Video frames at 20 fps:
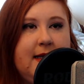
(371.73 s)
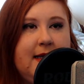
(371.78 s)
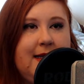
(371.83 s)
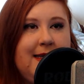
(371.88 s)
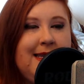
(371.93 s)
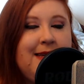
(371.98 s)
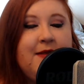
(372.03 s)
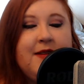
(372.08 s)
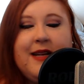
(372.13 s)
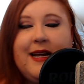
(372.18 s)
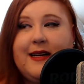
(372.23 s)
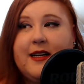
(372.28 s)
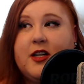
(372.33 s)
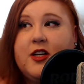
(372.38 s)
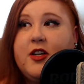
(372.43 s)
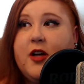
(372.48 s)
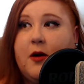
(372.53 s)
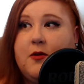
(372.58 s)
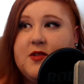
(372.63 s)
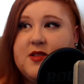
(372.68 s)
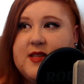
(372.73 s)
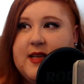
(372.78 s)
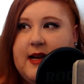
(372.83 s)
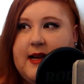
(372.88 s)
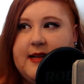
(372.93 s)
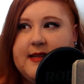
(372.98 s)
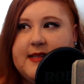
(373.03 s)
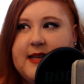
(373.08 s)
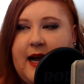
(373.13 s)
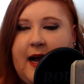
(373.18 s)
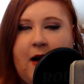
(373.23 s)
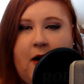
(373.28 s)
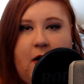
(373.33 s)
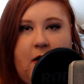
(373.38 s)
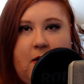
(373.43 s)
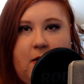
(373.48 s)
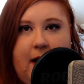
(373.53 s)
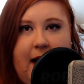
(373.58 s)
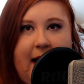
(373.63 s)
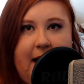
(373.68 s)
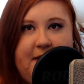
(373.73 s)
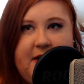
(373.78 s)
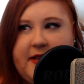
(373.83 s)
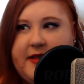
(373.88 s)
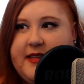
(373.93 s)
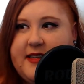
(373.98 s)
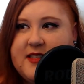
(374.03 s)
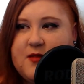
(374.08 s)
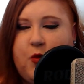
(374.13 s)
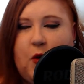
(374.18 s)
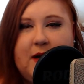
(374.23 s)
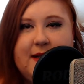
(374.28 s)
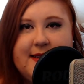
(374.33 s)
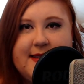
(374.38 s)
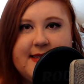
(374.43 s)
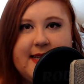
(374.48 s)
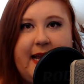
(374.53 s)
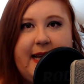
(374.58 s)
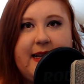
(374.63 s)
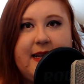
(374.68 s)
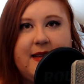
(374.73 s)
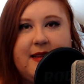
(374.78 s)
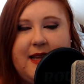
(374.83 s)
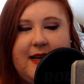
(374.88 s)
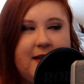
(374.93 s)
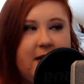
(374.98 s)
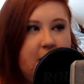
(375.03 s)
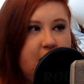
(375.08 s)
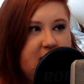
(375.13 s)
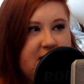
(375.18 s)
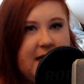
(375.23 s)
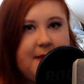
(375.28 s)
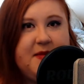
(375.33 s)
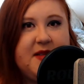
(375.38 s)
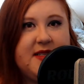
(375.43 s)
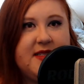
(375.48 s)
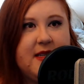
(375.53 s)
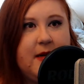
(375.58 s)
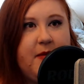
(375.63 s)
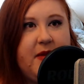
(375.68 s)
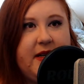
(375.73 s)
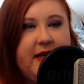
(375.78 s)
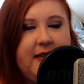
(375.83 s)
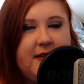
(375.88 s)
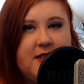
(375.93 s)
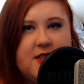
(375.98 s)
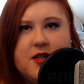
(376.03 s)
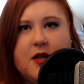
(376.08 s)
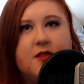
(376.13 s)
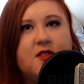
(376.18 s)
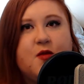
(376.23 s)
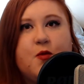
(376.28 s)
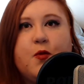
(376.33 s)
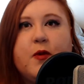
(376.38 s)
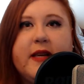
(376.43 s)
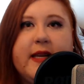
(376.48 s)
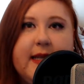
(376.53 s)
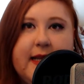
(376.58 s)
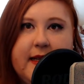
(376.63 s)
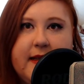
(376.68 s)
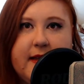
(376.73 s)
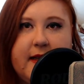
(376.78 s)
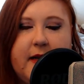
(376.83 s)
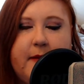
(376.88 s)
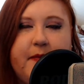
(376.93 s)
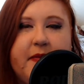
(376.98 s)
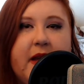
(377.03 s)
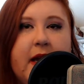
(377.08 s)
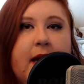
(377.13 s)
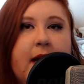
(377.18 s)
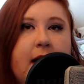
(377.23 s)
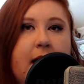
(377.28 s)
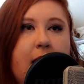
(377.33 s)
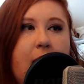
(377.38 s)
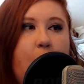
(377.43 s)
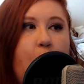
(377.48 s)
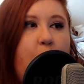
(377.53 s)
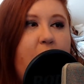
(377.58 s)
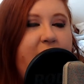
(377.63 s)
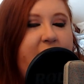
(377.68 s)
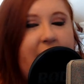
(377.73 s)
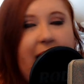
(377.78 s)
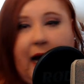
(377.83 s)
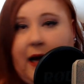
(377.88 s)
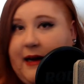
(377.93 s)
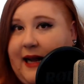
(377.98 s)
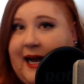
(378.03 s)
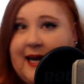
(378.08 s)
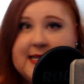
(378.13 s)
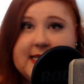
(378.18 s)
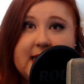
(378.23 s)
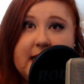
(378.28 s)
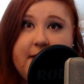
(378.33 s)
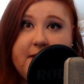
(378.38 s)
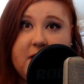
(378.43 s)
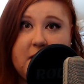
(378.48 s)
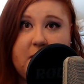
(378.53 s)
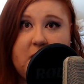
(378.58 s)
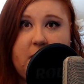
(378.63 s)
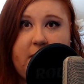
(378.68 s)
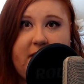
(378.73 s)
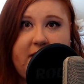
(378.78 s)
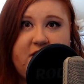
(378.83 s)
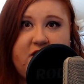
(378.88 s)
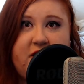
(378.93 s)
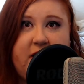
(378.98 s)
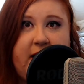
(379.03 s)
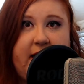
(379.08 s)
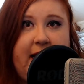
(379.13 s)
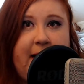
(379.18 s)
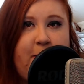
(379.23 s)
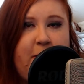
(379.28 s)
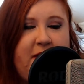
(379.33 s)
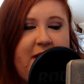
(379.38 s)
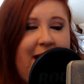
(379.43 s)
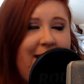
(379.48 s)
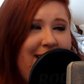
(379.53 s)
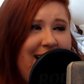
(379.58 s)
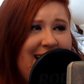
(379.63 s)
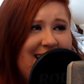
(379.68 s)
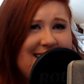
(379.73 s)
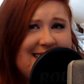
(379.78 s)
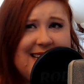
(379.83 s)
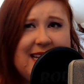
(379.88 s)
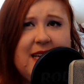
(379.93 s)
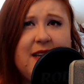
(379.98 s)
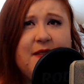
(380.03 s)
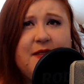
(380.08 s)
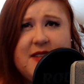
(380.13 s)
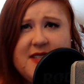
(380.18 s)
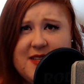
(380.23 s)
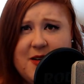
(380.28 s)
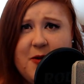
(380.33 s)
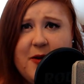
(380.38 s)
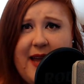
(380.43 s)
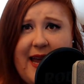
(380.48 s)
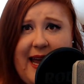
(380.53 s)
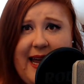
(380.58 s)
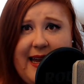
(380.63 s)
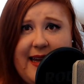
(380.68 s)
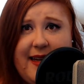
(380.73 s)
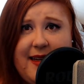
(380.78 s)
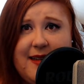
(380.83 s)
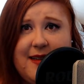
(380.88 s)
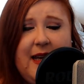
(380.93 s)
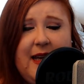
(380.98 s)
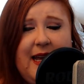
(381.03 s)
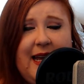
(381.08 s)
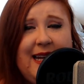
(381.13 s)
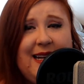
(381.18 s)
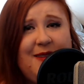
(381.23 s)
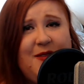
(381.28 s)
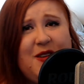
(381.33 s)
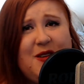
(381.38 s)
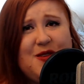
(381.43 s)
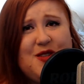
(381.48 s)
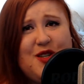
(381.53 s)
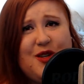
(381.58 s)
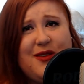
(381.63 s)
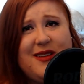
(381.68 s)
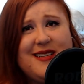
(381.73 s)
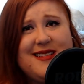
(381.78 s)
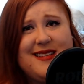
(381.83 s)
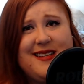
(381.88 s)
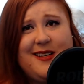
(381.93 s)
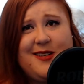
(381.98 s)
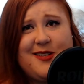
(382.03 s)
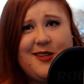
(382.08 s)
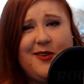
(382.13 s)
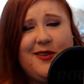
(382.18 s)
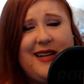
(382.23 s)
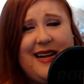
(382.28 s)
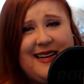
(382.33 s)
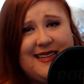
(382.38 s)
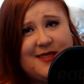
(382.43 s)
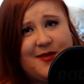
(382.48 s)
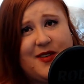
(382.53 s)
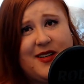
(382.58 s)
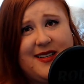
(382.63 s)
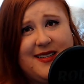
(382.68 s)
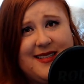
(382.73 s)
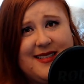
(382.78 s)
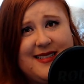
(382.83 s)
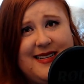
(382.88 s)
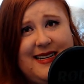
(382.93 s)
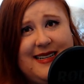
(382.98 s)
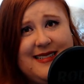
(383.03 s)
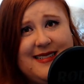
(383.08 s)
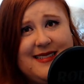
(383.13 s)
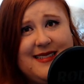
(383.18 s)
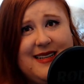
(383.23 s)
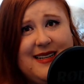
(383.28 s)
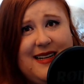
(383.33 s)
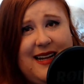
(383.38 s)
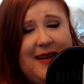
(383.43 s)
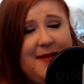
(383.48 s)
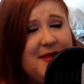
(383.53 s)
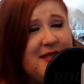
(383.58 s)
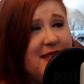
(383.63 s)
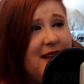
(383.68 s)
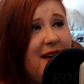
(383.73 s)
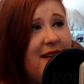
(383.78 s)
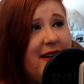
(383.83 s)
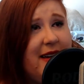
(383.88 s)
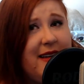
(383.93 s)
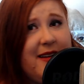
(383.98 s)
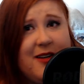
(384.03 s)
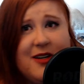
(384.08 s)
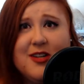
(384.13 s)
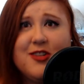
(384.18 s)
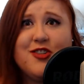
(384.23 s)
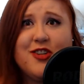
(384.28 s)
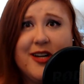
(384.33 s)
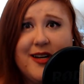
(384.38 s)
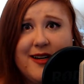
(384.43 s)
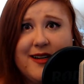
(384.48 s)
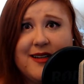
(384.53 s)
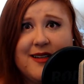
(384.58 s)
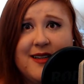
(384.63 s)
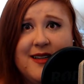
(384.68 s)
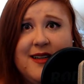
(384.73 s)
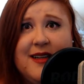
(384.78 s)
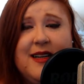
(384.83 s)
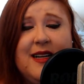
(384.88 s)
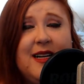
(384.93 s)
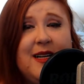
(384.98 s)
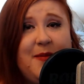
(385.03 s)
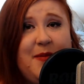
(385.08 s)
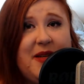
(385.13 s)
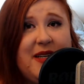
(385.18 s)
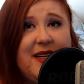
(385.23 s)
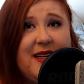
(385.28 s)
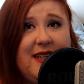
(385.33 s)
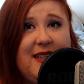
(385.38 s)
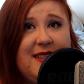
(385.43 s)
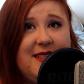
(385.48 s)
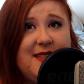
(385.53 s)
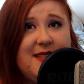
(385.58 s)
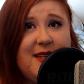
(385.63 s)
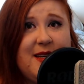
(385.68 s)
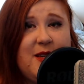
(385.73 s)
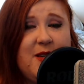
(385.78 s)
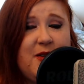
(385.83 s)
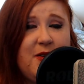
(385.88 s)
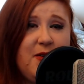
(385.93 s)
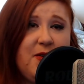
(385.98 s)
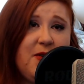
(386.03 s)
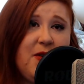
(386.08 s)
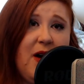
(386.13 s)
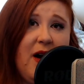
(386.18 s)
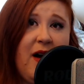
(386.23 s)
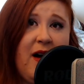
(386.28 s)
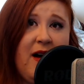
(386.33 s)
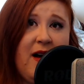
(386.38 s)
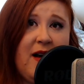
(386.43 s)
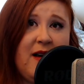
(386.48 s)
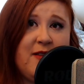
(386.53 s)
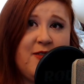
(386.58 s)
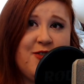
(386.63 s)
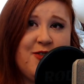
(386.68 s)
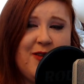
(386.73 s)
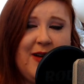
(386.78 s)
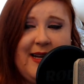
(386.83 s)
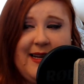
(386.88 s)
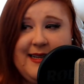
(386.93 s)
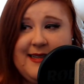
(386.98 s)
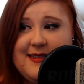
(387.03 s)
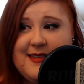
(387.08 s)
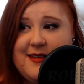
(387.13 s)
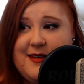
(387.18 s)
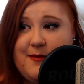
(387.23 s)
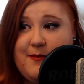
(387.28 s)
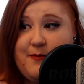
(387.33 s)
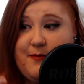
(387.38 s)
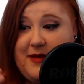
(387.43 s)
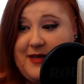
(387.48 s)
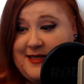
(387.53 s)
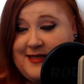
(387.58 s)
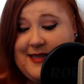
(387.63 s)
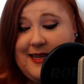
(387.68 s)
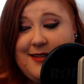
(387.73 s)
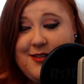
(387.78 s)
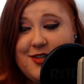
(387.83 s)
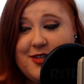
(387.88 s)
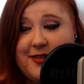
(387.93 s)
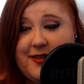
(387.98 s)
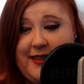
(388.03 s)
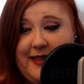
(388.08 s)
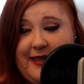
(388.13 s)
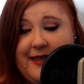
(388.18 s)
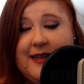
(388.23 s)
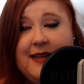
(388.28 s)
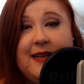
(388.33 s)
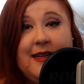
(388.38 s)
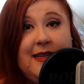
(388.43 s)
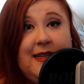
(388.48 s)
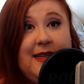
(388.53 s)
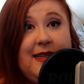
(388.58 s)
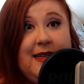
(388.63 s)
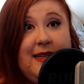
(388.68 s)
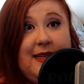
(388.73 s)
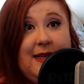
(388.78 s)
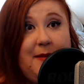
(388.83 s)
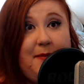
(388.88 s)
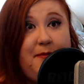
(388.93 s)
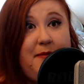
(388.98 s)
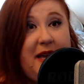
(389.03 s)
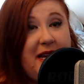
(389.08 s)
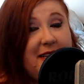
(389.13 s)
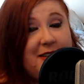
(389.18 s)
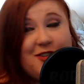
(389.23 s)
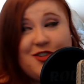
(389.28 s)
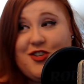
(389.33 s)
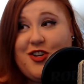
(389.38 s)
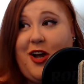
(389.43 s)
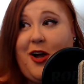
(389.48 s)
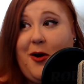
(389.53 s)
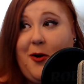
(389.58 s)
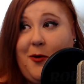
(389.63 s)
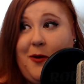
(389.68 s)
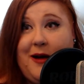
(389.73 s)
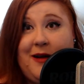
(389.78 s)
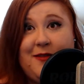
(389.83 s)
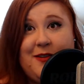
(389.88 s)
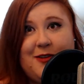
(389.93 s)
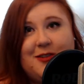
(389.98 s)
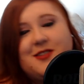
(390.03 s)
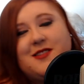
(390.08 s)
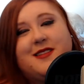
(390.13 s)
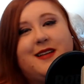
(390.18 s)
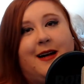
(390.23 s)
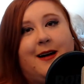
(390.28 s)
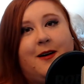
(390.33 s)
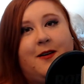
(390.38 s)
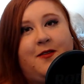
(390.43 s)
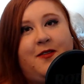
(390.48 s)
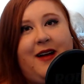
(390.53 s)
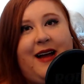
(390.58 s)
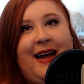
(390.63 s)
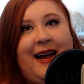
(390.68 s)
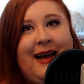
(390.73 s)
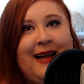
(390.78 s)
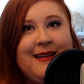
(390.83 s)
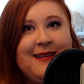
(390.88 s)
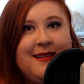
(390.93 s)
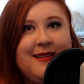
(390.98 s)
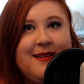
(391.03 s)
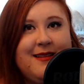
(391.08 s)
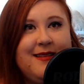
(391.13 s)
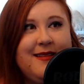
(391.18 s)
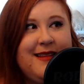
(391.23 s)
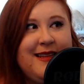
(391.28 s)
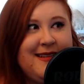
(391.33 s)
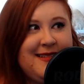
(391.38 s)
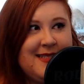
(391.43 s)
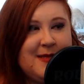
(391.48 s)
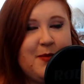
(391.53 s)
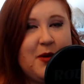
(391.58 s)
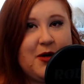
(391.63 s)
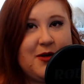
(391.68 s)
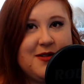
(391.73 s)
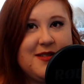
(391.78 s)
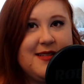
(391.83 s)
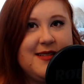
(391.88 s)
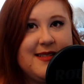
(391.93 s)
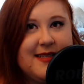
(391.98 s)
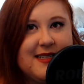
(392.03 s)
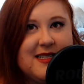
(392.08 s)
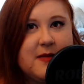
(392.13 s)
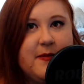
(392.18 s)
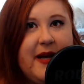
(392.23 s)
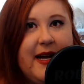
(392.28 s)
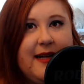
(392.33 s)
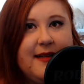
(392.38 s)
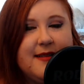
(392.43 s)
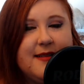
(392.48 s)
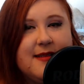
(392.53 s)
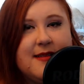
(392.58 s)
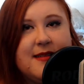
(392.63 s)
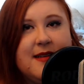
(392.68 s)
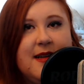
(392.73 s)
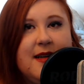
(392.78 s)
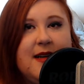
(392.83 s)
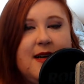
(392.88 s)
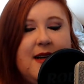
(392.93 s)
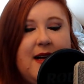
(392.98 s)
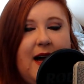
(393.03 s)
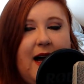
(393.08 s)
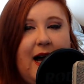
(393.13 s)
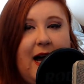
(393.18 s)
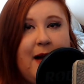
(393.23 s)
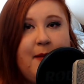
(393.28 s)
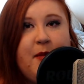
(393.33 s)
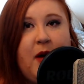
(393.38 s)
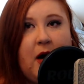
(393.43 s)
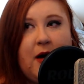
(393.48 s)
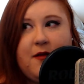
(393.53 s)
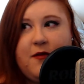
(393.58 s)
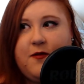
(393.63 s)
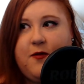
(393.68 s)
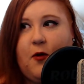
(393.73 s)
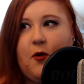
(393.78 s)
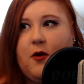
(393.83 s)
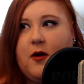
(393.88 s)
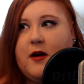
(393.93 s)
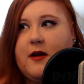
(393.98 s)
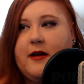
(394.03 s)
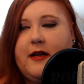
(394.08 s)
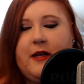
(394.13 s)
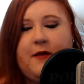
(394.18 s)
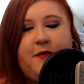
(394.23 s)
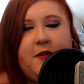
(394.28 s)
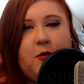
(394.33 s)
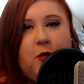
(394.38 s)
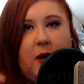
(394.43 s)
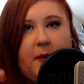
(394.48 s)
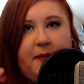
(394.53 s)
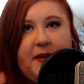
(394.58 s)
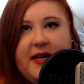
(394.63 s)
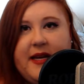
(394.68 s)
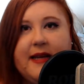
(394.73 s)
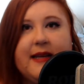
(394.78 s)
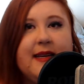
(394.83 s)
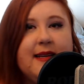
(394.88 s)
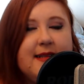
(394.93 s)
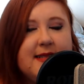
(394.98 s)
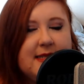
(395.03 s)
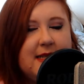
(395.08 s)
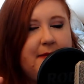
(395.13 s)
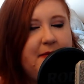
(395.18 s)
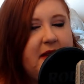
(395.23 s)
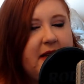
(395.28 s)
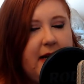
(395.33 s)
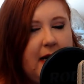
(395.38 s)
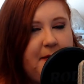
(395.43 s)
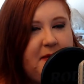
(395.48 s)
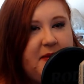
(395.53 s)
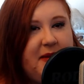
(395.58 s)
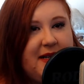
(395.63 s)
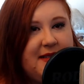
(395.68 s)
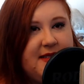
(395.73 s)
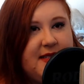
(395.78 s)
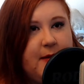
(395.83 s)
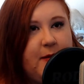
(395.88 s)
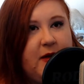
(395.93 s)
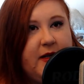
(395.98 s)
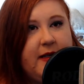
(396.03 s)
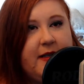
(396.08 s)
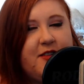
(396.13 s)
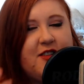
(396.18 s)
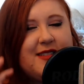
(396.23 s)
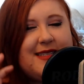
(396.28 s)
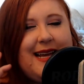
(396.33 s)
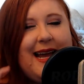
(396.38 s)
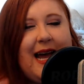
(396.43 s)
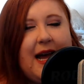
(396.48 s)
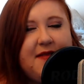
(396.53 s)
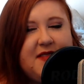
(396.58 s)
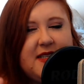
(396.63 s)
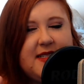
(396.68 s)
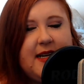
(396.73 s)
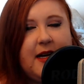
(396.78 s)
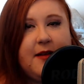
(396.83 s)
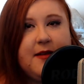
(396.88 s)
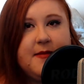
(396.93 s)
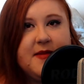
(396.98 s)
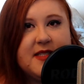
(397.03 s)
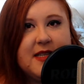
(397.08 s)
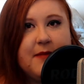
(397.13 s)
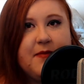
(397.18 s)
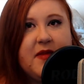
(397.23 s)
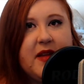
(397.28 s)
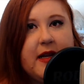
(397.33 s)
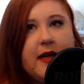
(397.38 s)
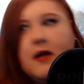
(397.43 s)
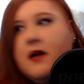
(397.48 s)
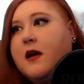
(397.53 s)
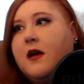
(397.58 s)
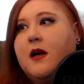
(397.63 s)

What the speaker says: even at a ghost hunt, I'll have at least one psychic that goes up to somebody and starts reading them without asking for permission and without asking if it's okay. And if you do this and you don't ask for consent, I'm sorry, you're a jerk. Because you are trying to essentially make a show of yourself at this person's expense. I'm all for if you are picking something up about someone and you just have to tell them something,